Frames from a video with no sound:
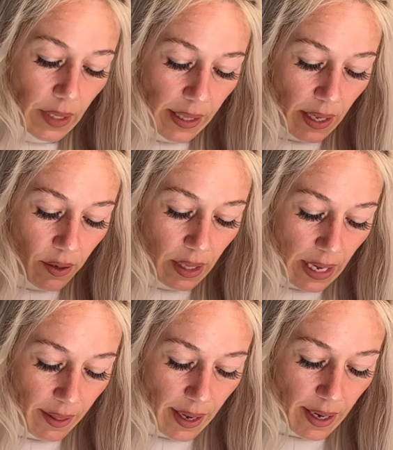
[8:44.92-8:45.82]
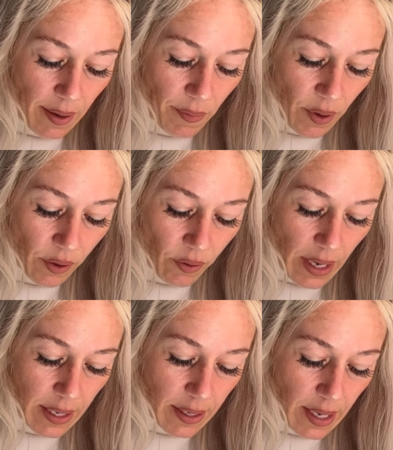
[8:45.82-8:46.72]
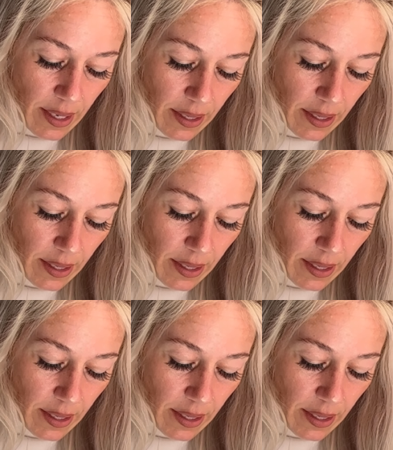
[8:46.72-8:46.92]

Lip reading: They don't allow that anymore. Crazy.